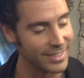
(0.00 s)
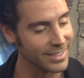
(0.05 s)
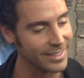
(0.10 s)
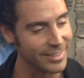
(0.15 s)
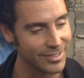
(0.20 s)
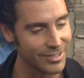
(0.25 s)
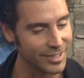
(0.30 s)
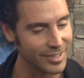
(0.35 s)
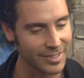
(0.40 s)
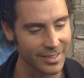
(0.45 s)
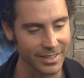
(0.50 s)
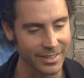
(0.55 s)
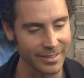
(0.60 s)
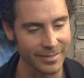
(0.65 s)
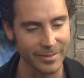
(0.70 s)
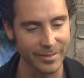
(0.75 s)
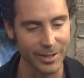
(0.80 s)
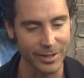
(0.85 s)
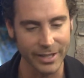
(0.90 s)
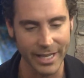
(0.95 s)
and just
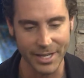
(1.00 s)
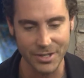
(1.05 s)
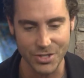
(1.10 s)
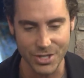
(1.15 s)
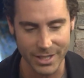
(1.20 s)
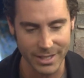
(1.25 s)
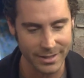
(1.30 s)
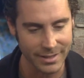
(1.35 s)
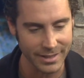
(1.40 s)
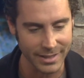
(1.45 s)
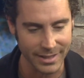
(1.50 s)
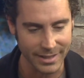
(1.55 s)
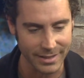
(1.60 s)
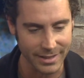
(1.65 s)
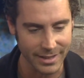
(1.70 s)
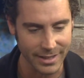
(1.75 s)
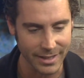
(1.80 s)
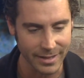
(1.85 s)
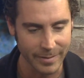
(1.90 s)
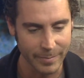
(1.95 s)
a, a legend.
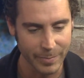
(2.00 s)
And uh,